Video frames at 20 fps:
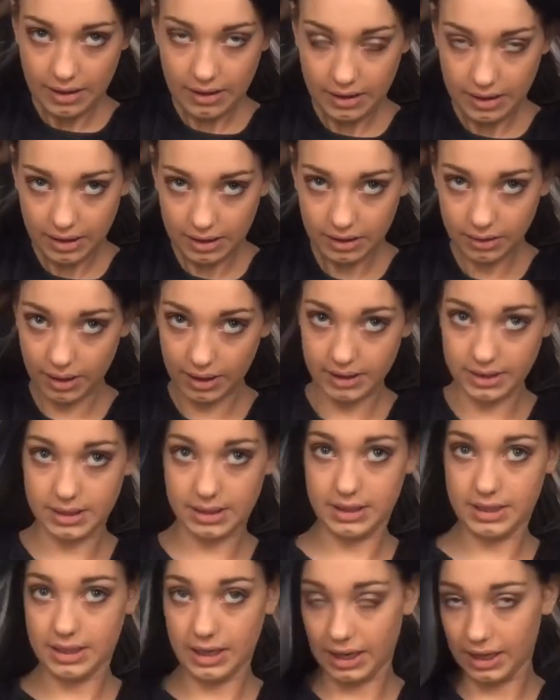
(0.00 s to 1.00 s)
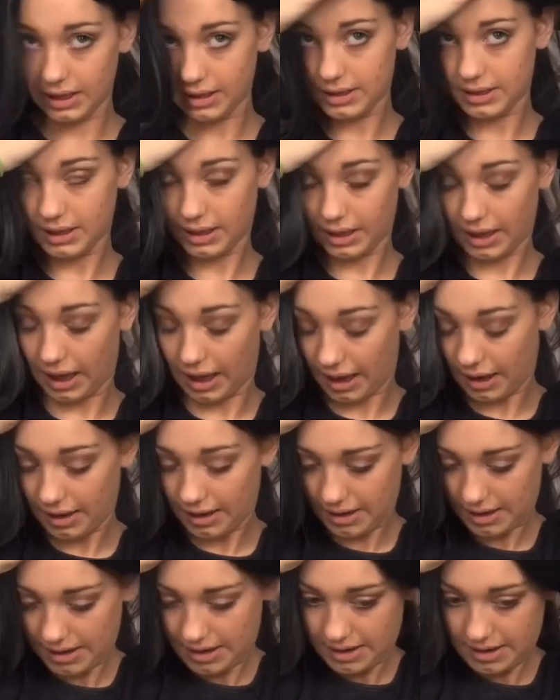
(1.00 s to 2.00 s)
This one stinks
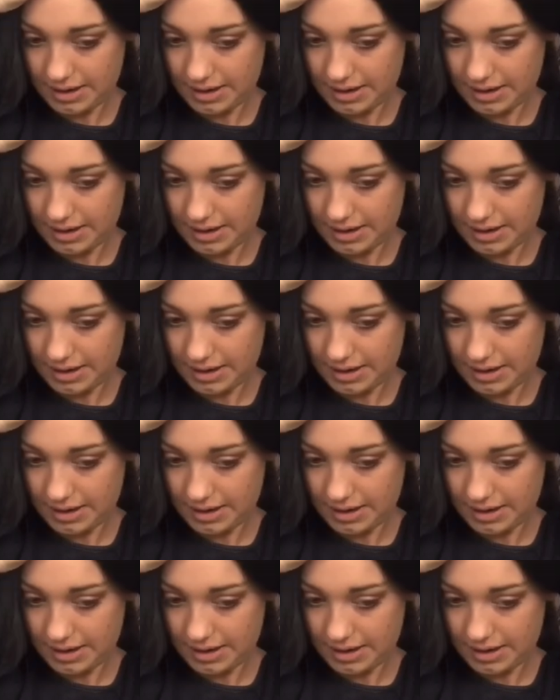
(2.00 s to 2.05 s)
again.